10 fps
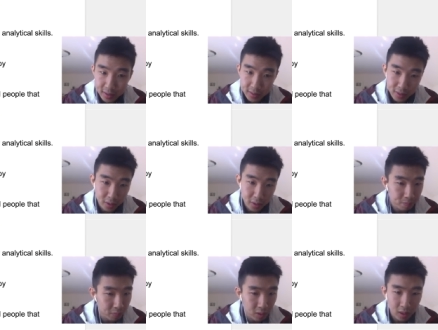So
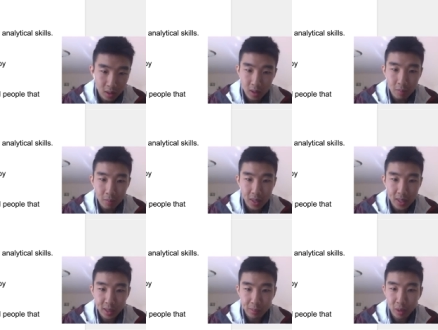
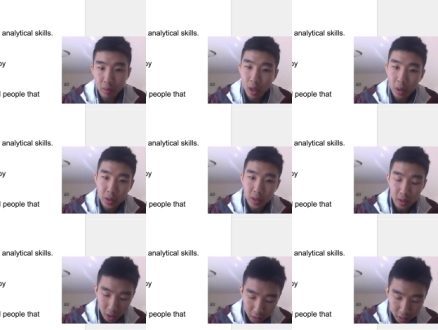basic
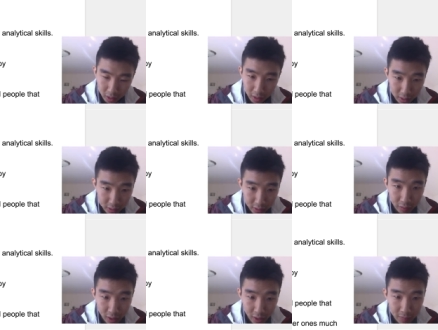prerequisite coding is your
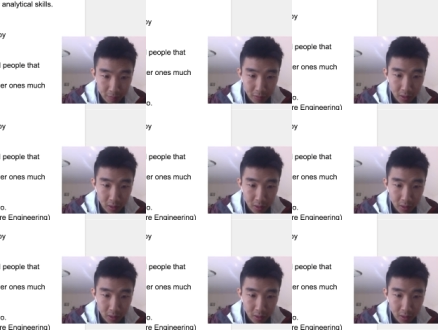friend.